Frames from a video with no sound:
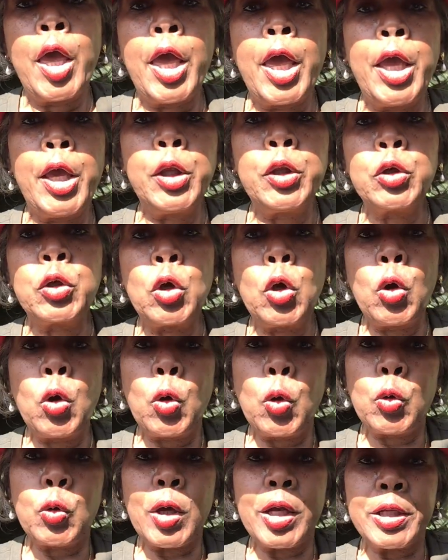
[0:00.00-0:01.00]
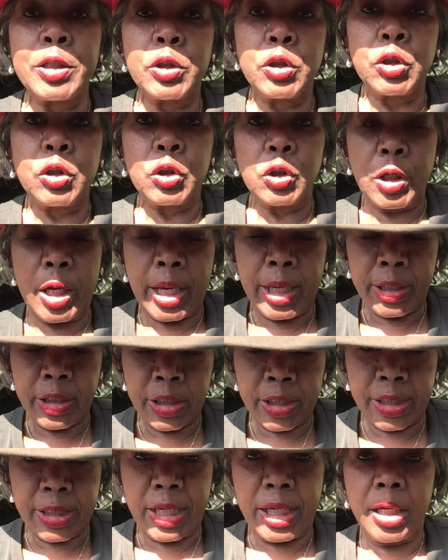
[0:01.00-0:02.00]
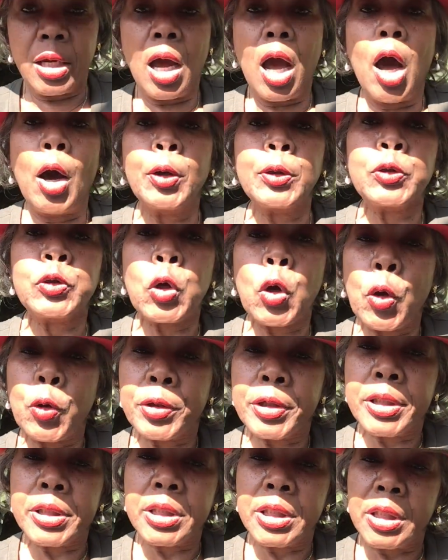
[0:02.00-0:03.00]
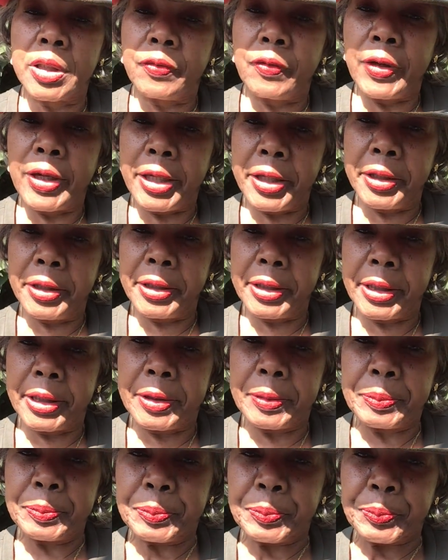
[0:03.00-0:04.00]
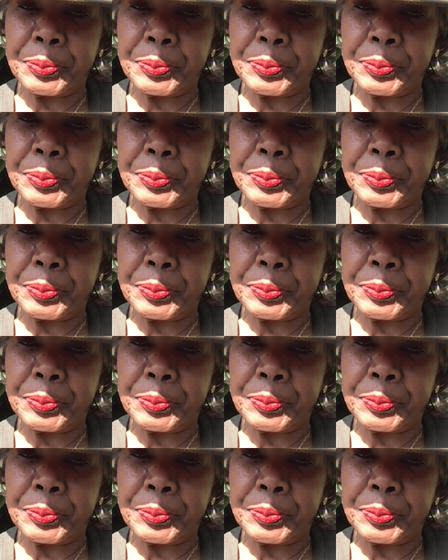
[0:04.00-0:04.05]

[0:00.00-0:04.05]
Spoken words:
and go and seek alternative healing.